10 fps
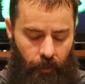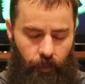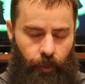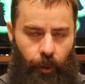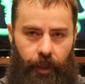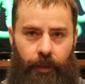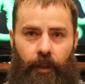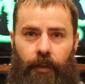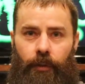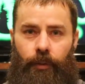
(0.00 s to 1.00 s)

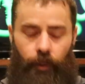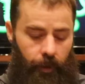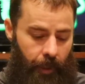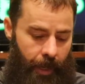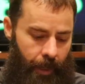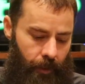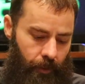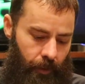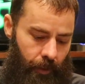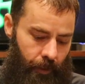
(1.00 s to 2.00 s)
Between that
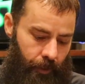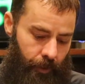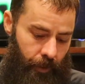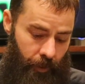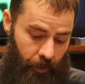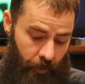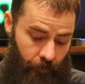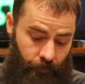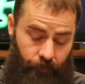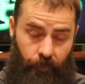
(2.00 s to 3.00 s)
and
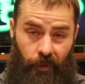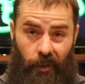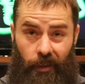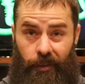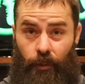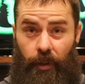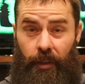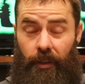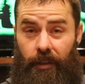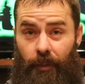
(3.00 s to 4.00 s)
honestly, we
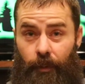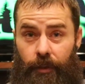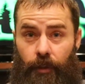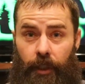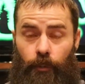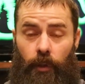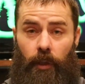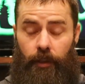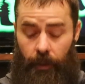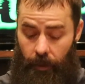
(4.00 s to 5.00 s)
didn't get that much rain. We
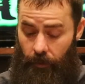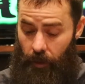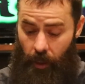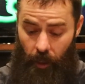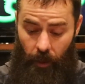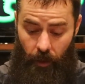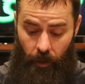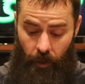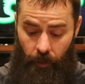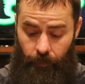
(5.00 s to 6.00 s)
lucked out.
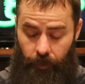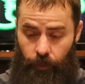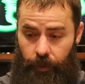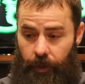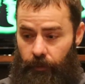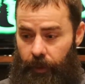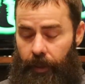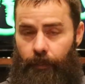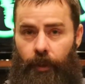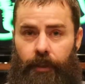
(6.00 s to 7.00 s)
It really didn't
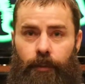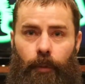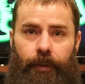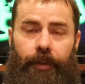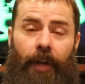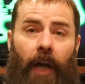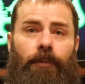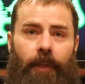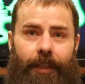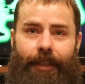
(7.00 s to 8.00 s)
rain that much, but the
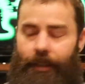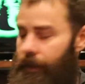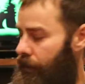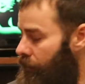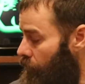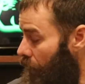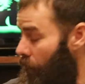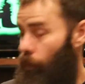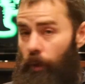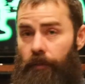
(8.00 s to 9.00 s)
times I
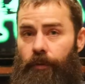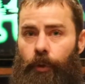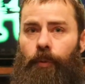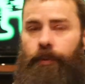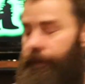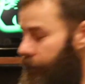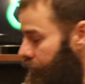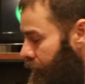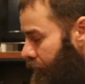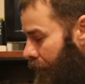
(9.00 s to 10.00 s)
would have used
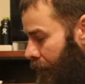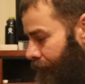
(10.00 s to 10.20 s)
this,